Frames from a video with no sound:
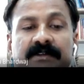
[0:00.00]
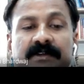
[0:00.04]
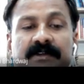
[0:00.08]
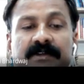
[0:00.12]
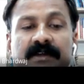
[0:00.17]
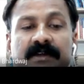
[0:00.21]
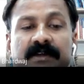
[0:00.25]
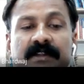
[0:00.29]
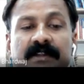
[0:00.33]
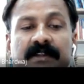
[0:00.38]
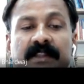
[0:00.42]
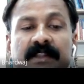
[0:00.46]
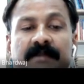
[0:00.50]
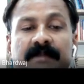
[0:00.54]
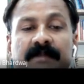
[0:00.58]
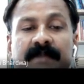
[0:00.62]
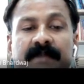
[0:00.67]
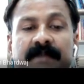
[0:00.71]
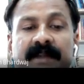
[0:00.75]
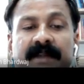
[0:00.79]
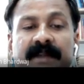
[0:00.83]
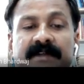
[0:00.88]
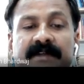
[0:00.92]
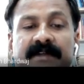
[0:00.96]
unlike
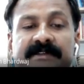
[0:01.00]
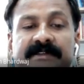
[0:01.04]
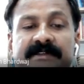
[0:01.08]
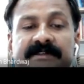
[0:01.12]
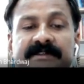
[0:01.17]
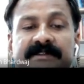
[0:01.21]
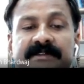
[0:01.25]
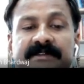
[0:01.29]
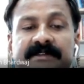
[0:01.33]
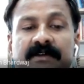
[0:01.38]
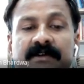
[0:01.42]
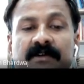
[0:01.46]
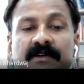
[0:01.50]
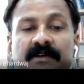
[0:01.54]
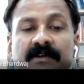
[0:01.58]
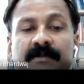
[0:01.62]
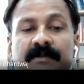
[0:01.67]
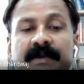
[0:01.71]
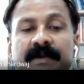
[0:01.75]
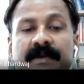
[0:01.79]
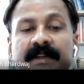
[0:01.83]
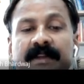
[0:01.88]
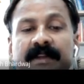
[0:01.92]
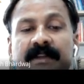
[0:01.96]
planets
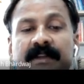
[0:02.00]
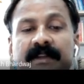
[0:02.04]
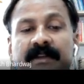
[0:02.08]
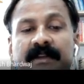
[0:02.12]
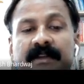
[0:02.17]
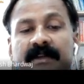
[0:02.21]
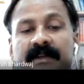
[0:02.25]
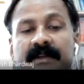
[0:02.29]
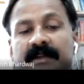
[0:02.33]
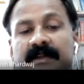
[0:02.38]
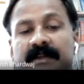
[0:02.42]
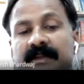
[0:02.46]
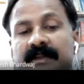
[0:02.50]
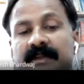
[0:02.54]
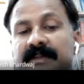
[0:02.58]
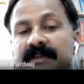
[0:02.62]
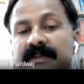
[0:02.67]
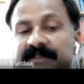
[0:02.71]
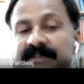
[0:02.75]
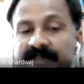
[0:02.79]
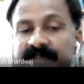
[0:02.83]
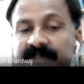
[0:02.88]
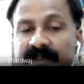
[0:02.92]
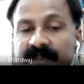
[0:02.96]
orbiting a
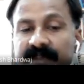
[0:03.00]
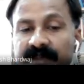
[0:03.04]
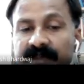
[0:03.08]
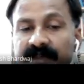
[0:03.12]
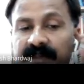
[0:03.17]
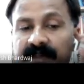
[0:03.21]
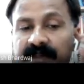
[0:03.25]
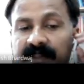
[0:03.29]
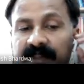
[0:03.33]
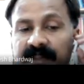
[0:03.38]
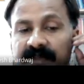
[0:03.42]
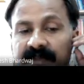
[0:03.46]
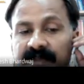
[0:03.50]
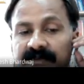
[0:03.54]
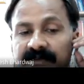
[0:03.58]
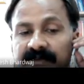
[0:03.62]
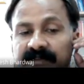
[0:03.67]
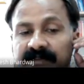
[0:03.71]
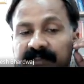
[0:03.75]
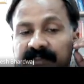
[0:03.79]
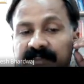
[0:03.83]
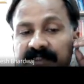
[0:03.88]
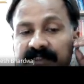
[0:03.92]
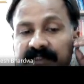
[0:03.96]
sun,
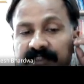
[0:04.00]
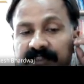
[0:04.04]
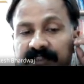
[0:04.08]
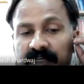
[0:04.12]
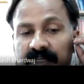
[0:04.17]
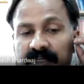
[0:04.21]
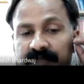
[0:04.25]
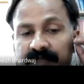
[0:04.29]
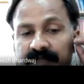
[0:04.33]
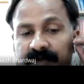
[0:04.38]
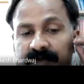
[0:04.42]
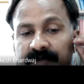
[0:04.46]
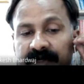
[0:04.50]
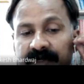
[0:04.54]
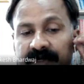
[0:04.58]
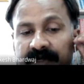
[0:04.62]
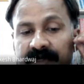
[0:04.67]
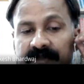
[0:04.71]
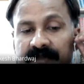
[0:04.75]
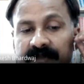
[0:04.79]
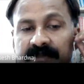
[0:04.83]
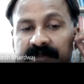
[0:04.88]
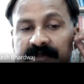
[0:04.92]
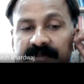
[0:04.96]
electrons are charged
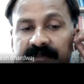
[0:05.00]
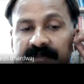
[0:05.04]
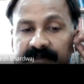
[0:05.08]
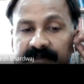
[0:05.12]
particles.